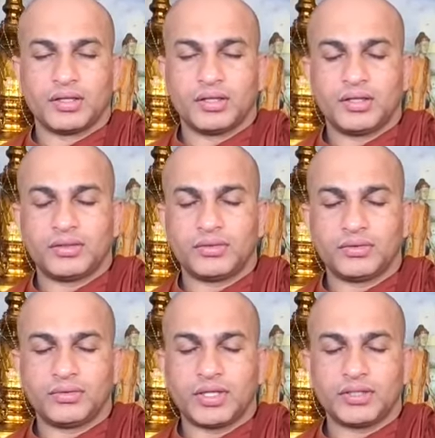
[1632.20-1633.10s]
Let
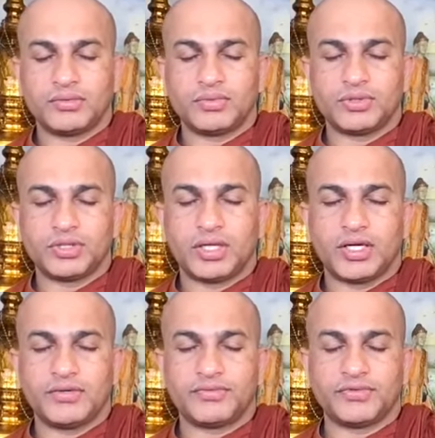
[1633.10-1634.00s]
no one put the
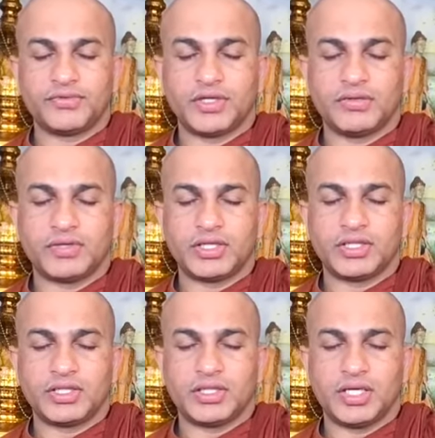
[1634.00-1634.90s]
life of anyone
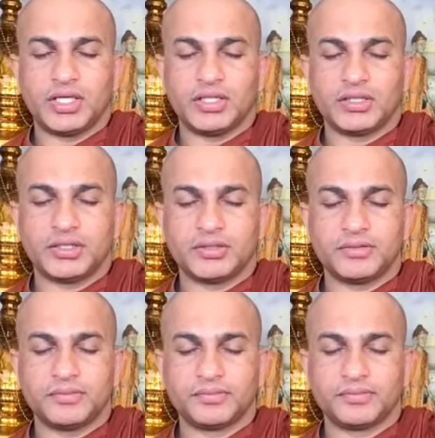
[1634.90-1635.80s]
in danger.